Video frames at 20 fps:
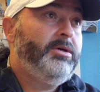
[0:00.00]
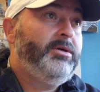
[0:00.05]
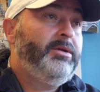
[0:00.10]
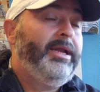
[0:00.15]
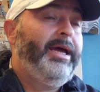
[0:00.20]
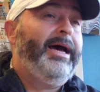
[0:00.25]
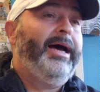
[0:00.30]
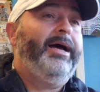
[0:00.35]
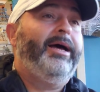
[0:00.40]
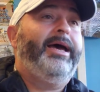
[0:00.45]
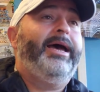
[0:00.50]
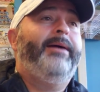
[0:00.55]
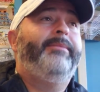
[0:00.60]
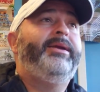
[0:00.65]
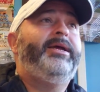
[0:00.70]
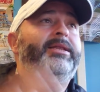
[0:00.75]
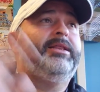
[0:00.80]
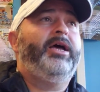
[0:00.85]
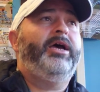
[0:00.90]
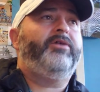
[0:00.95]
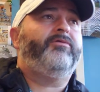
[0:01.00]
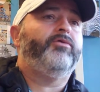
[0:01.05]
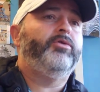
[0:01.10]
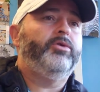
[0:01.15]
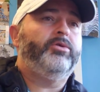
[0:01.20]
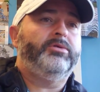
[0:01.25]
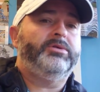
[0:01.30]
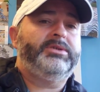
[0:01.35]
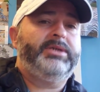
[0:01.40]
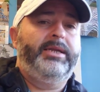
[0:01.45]
Now, how many like
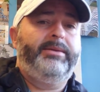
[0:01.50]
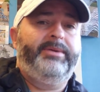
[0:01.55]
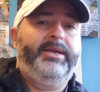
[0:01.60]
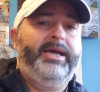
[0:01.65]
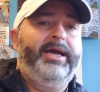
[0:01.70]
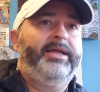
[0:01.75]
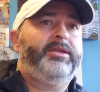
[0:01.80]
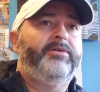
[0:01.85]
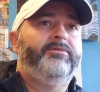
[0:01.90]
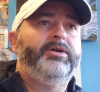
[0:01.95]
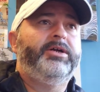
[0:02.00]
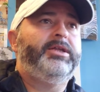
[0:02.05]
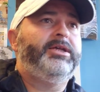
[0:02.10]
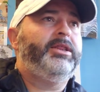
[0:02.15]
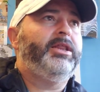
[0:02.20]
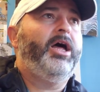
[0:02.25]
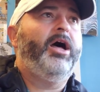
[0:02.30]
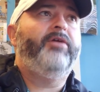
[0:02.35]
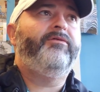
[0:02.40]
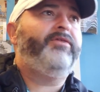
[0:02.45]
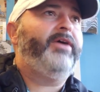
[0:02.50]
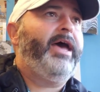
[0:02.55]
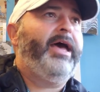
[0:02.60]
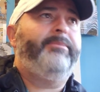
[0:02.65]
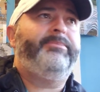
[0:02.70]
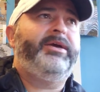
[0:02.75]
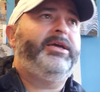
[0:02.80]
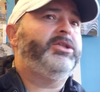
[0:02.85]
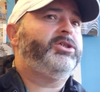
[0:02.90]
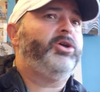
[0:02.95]
rules? Anybody out there really love
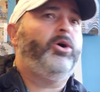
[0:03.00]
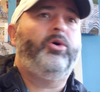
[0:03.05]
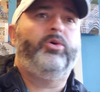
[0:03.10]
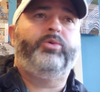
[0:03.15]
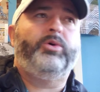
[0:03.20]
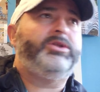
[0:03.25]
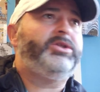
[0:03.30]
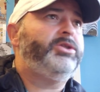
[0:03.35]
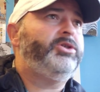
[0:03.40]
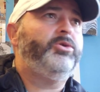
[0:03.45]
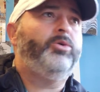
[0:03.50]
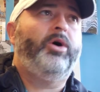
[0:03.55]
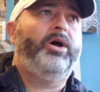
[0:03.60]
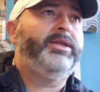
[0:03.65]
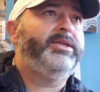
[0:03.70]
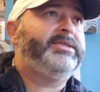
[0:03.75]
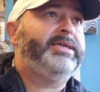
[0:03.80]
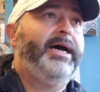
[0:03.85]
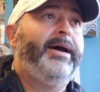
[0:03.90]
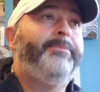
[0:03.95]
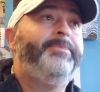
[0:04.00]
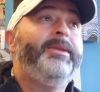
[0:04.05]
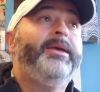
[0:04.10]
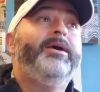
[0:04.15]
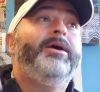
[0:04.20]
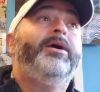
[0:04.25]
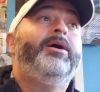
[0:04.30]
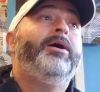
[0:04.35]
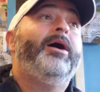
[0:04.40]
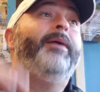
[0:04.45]
being told what to do all the time?
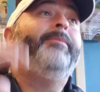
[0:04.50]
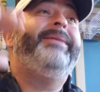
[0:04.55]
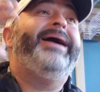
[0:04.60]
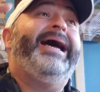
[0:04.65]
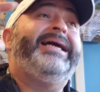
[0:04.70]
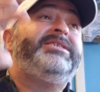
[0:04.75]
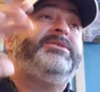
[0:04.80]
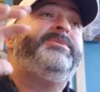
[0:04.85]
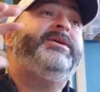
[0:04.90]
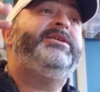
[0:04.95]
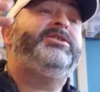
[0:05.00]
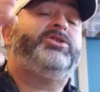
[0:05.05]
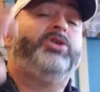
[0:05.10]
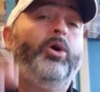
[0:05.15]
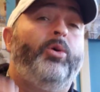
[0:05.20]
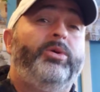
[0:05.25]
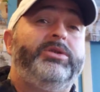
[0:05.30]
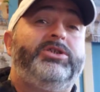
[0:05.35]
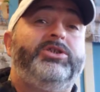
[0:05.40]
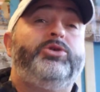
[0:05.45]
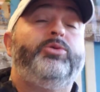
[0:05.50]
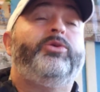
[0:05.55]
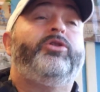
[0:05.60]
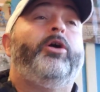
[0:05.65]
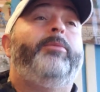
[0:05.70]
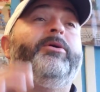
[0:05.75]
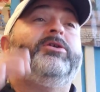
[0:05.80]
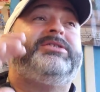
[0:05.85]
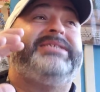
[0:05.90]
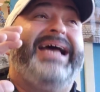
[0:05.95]
Imagine being told what to do with
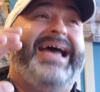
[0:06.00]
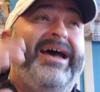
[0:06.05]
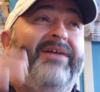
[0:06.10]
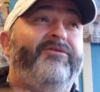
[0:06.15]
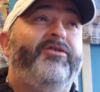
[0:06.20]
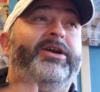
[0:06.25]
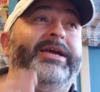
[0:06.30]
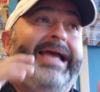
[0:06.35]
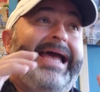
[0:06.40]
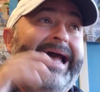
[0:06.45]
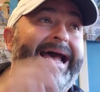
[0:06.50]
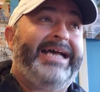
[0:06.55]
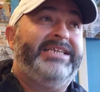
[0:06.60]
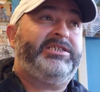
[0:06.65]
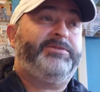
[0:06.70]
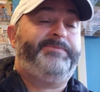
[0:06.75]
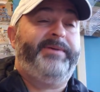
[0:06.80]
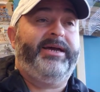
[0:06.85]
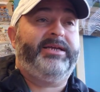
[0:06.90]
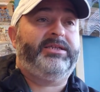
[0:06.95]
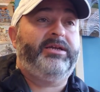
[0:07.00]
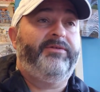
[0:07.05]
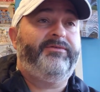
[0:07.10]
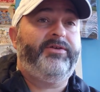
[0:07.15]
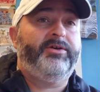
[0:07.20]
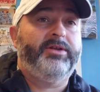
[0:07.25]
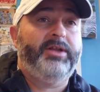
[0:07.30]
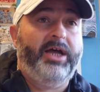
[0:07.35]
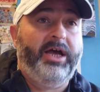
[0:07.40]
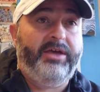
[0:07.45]
almost every aspect of
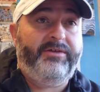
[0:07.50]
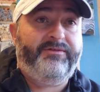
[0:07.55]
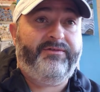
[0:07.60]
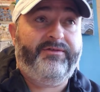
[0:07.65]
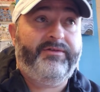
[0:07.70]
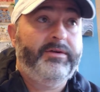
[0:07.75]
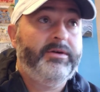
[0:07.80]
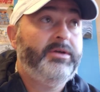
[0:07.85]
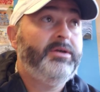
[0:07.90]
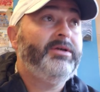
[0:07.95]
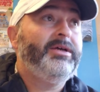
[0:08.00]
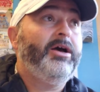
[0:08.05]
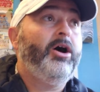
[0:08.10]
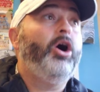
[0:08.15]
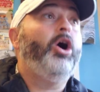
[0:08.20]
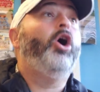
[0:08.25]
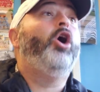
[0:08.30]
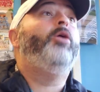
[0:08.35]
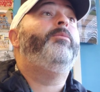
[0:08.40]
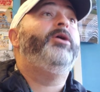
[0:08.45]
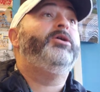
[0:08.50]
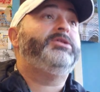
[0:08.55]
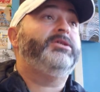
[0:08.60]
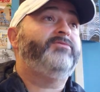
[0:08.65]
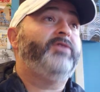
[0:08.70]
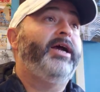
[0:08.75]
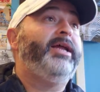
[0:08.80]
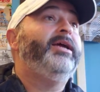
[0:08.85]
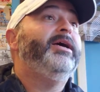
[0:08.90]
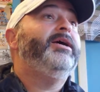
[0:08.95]
your life. Almost,
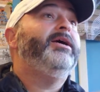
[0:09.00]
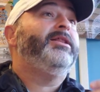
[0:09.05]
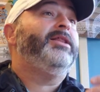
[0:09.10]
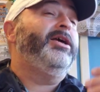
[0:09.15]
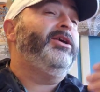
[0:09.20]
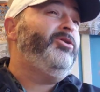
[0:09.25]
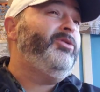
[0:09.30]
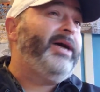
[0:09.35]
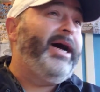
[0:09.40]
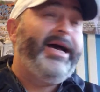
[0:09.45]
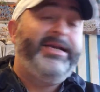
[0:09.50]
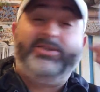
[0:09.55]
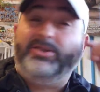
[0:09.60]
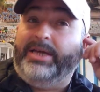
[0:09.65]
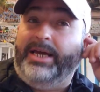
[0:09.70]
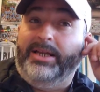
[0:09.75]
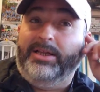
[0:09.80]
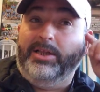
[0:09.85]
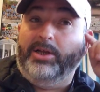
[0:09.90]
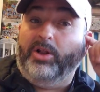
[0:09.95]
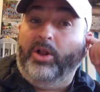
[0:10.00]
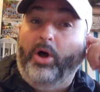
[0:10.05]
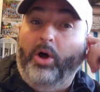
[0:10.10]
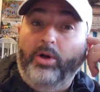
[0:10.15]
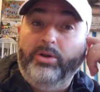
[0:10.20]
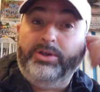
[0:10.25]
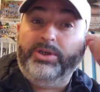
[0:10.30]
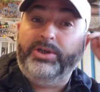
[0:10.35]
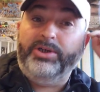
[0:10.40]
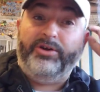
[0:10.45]
right? Like you guys are getting a little
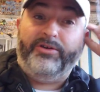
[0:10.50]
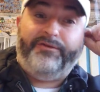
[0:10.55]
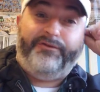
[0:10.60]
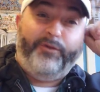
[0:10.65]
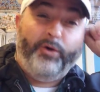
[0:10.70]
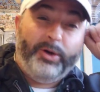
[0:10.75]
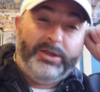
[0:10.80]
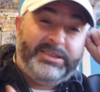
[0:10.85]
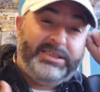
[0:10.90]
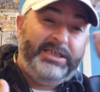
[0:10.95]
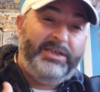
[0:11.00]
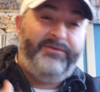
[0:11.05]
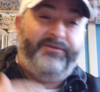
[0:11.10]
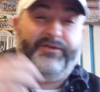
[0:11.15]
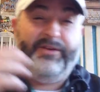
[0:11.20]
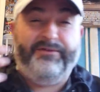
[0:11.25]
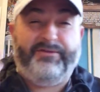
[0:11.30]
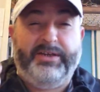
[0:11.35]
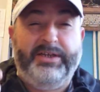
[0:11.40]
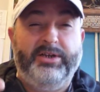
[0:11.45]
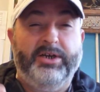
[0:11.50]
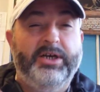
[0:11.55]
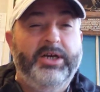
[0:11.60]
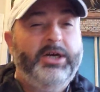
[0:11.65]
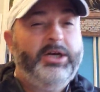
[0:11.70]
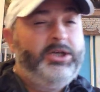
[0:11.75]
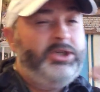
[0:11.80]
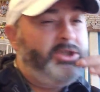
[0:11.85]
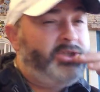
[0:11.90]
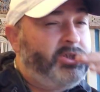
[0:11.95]
older, you're 14, 15,
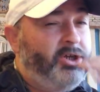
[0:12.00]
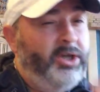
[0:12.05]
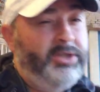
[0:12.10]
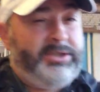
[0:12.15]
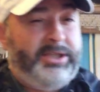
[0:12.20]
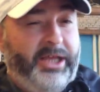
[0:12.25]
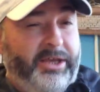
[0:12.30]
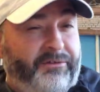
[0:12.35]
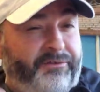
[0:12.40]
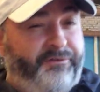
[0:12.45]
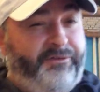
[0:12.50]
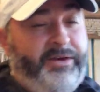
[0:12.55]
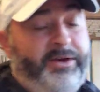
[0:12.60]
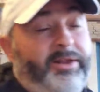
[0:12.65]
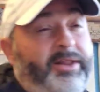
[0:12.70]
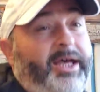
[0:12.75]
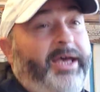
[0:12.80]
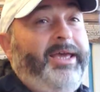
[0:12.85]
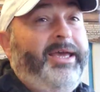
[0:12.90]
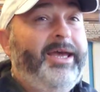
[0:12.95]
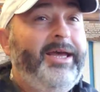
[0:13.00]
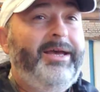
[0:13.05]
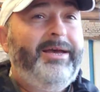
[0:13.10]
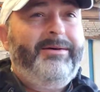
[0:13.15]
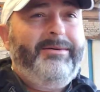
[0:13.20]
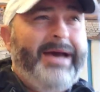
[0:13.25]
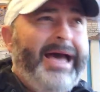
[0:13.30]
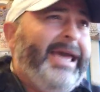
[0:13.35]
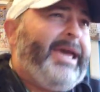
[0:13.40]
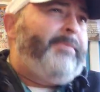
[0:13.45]
you start to feel like
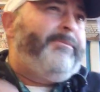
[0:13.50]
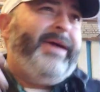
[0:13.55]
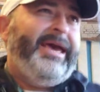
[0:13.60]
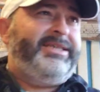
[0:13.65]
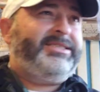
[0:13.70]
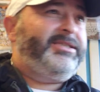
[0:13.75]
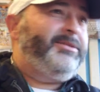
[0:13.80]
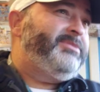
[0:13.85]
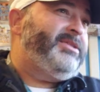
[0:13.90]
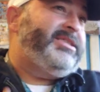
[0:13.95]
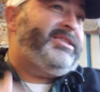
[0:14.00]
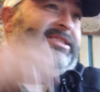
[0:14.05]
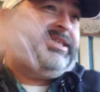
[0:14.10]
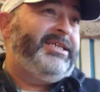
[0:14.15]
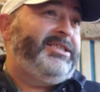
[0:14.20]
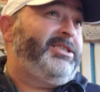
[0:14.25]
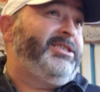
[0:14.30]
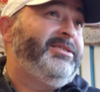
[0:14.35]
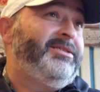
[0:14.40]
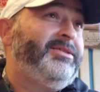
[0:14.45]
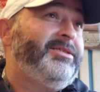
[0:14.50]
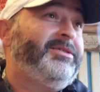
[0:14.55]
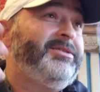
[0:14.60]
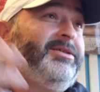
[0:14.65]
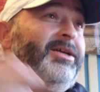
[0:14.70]
I can make some decisions.